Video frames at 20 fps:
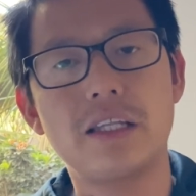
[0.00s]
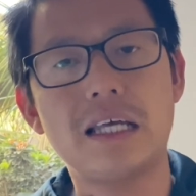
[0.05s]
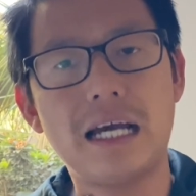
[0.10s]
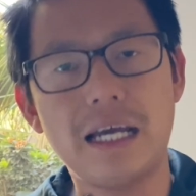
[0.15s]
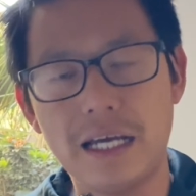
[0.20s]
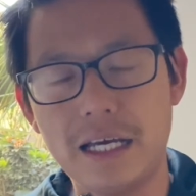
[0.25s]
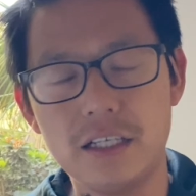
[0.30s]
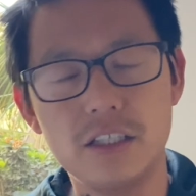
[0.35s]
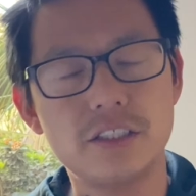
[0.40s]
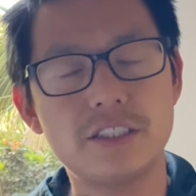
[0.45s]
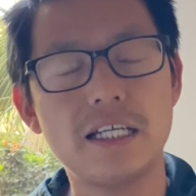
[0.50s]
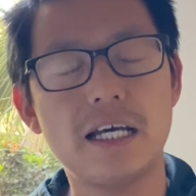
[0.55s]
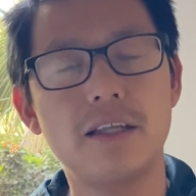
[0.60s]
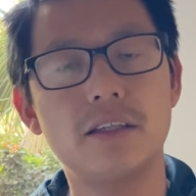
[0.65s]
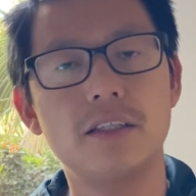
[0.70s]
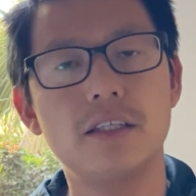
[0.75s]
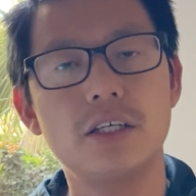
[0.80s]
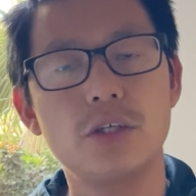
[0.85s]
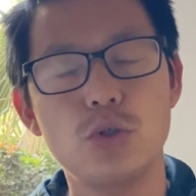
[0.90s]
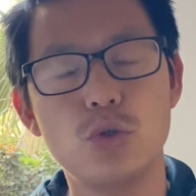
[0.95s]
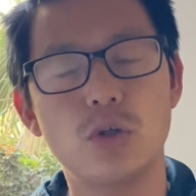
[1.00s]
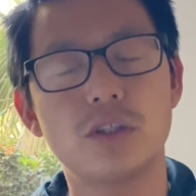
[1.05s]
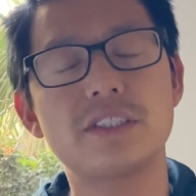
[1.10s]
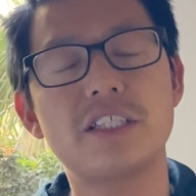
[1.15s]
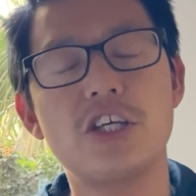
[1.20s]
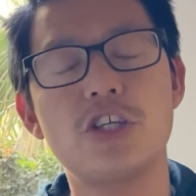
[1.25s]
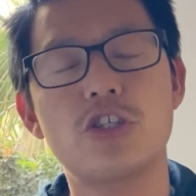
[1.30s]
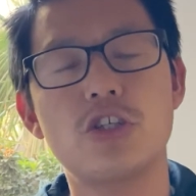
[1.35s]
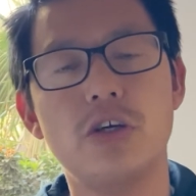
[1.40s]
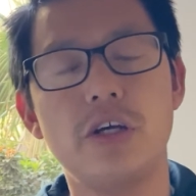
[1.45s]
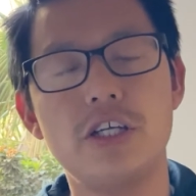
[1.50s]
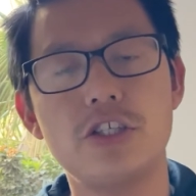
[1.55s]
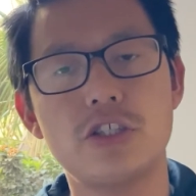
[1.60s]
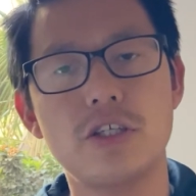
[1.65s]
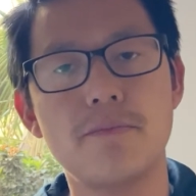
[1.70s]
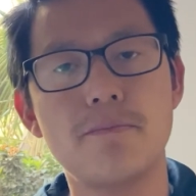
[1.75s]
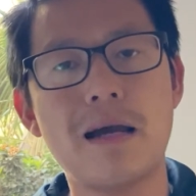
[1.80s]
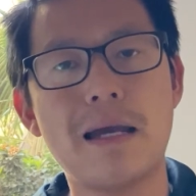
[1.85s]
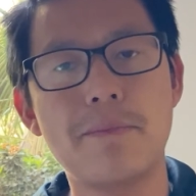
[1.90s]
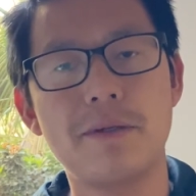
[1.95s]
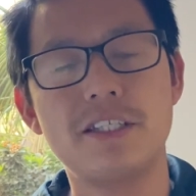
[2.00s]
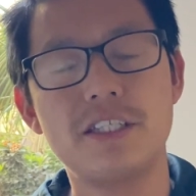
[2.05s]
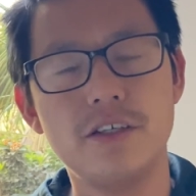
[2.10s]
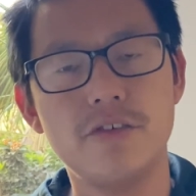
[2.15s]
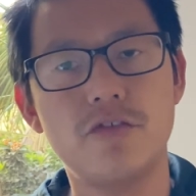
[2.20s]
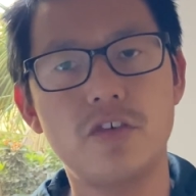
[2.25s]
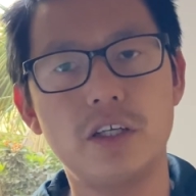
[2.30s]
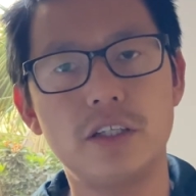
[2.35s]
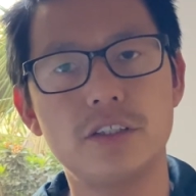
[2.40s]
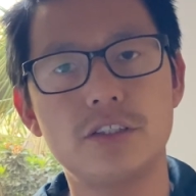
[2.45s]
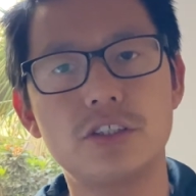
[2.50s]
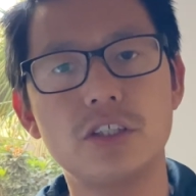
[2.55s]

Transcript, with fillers: I understand your situation might be different.